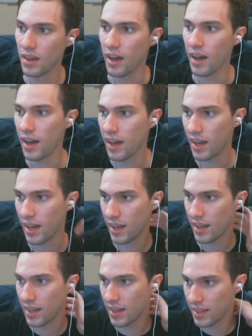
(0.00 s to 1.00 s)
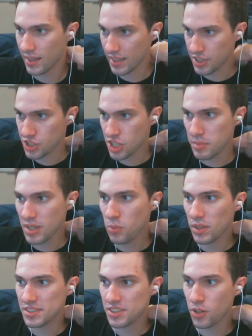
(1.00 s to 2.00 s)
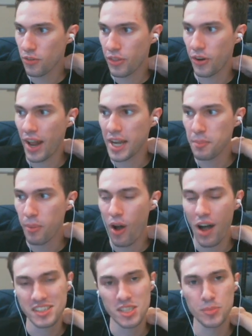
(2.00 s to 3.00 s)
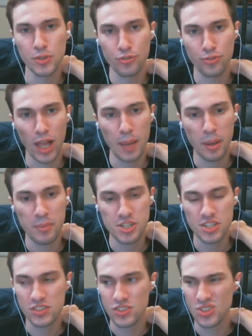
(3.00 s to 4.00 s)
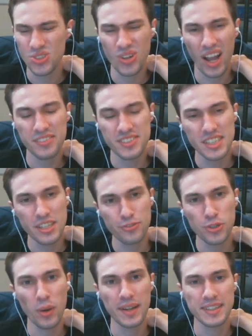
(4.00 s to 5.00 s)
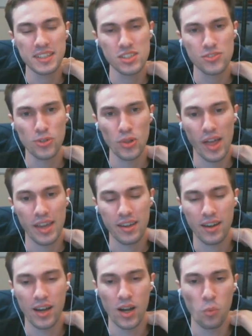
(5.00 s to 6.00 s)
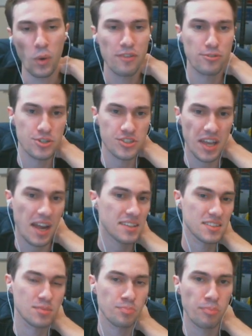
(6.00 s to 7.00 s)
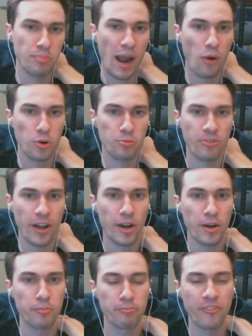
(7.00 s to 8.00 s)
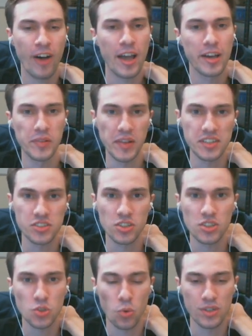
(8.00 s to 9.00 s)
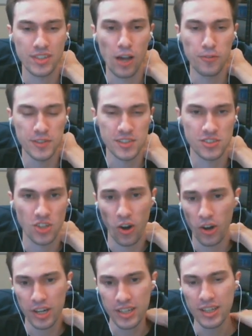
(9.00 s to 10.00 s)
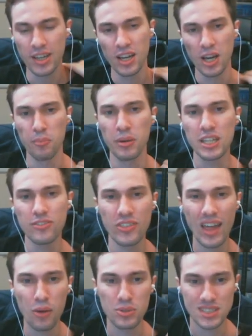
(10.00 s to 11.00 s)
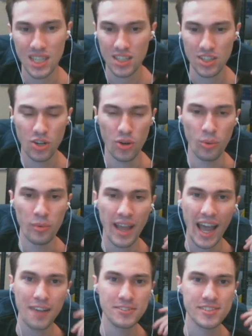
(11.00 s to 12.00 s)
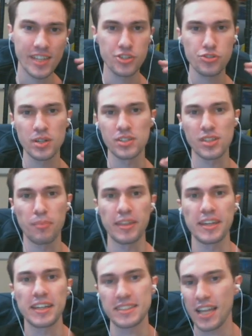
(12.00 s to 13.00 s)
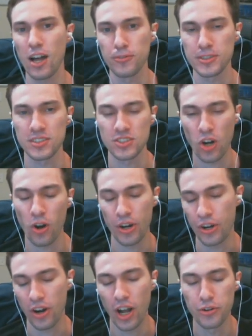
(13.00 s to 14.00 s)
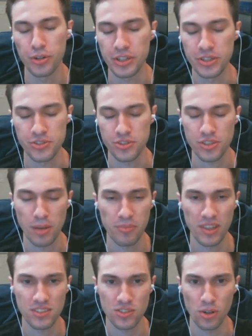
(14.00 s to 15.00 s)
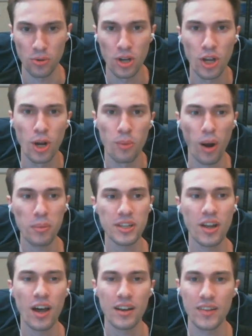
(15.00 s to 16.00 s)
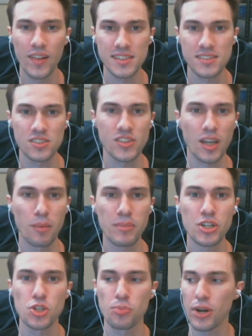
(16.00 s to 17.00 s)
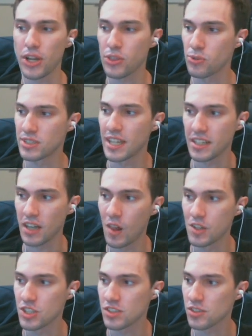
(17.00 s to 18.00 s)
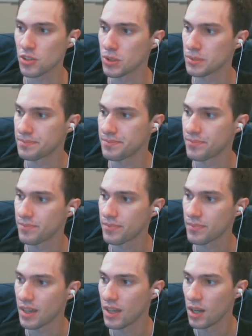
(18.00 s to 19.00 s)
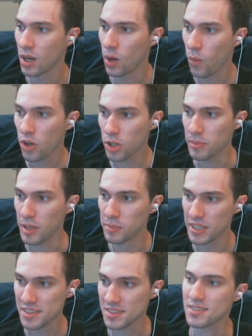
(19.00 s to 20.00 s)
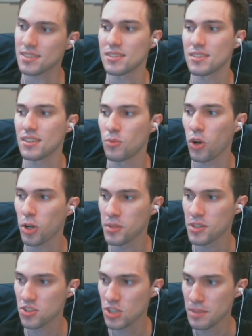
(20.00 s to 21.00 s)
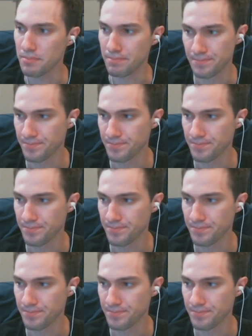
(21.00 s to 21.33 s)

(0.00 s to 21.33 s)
Lakshmi wants to know if there are any possible flyby missions soon. I've seen a few ideas for like wafer sats powered via laser towards Alpha Centauri, but even that would take, half a century or something to get to Alpha Centauri, or 100 years or something. So probably not unless there's like a major breakthrough in technology soon. Welcome, Iblis. Welcome to the stream.